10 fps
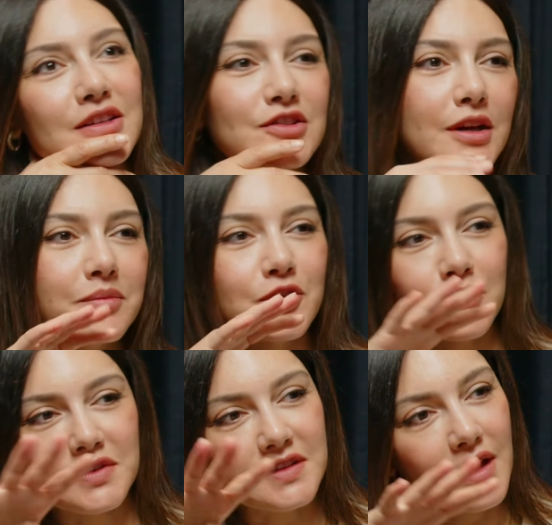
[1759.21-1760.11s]
shaped
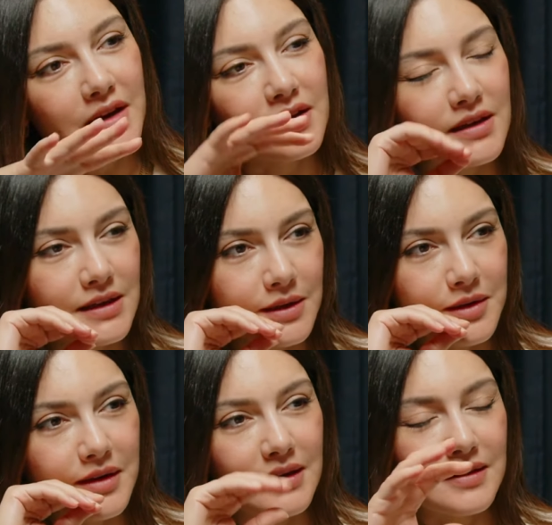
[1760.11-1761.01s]
your style,
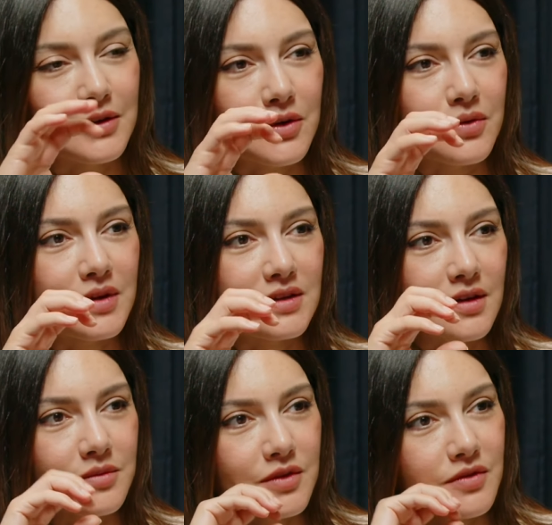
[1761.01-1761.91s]
in
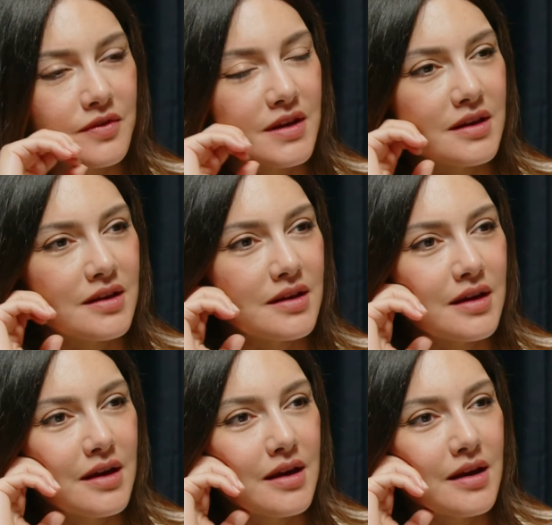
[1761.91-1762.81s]
terms of the
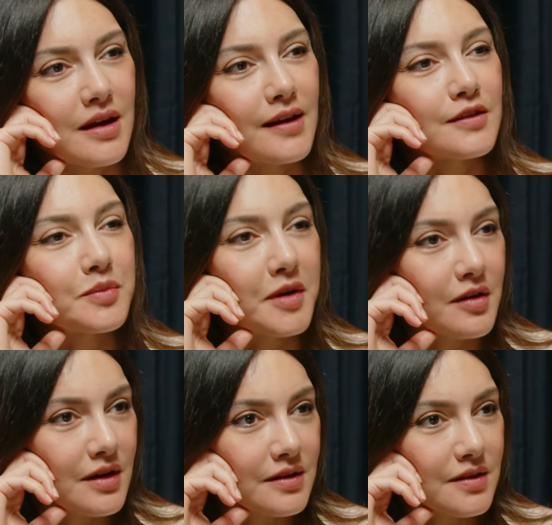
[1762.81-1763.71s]

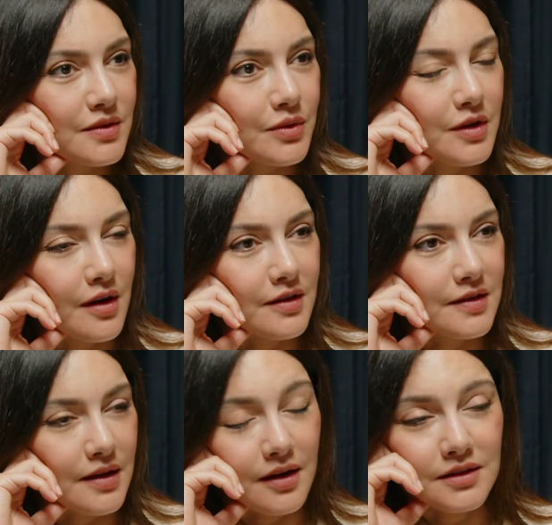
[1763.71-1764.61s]
experience or the
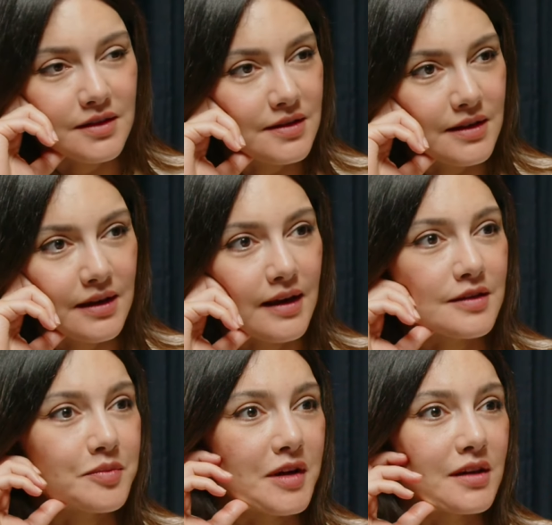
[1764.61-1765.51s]
artistic
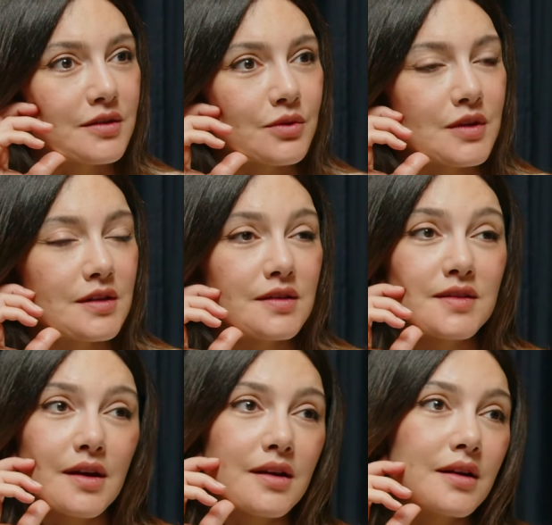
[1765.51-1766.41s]
aspect or the
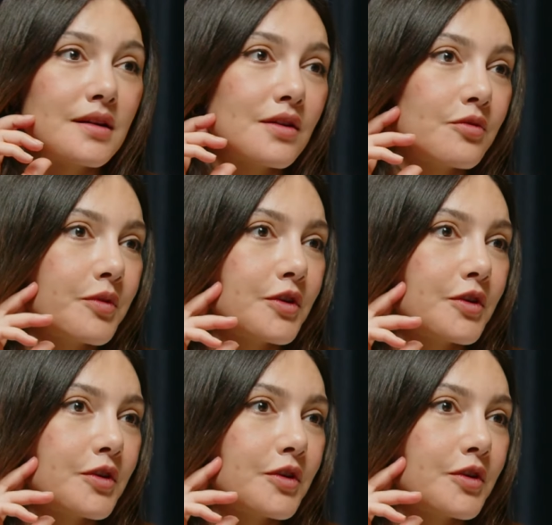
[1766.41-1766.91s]
design of